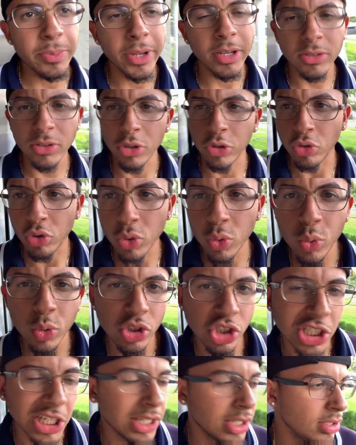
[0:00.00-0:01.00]
man. I was on a cruise,
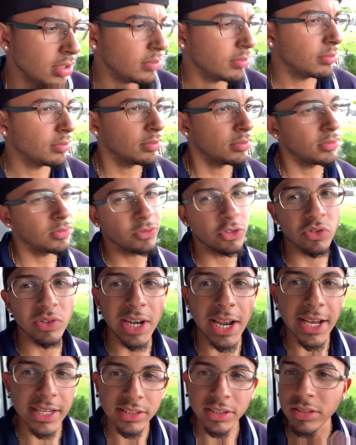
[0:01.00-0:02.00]
chilling. I was
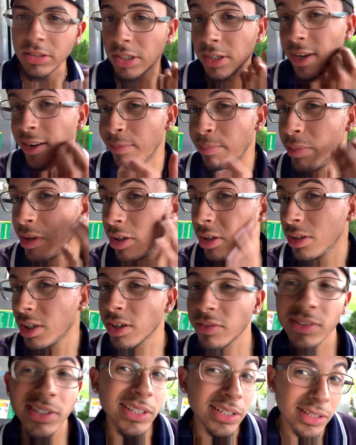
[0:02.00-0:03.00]
relaxing. I got a beard and
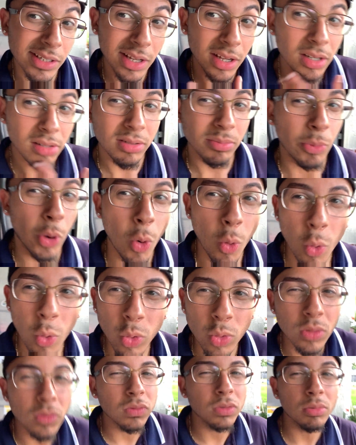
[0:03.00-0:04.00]
everything now. I'm
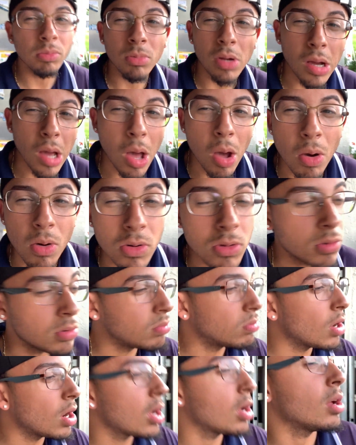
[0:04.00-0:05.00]
old, you feel me? Oh,
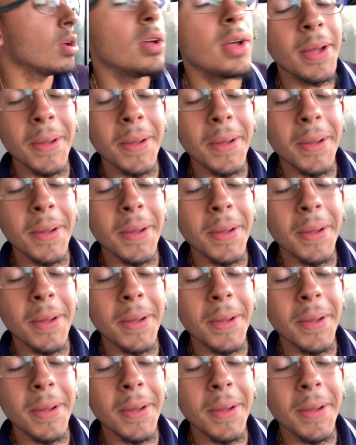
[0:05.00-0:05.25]
bro.